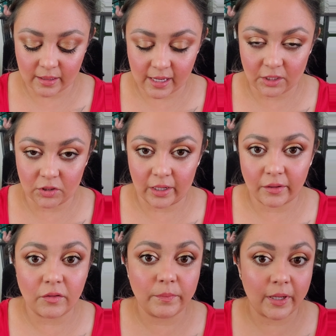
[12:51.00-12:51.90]

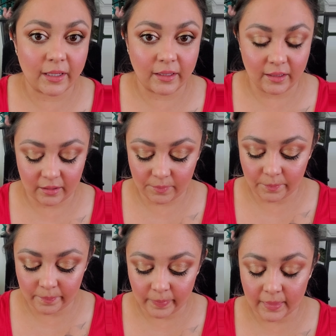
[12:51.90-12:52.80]
eyeshadow palette here.
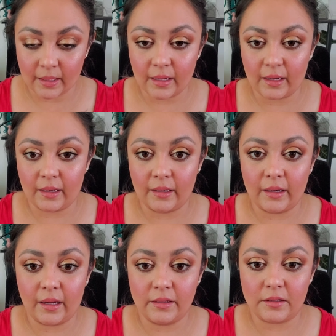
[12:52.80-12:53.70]
And
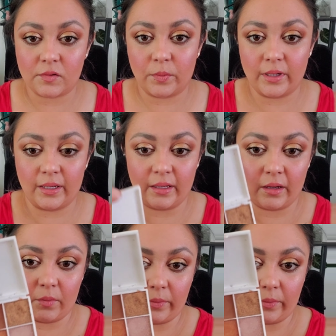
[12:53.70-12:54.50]
I just went in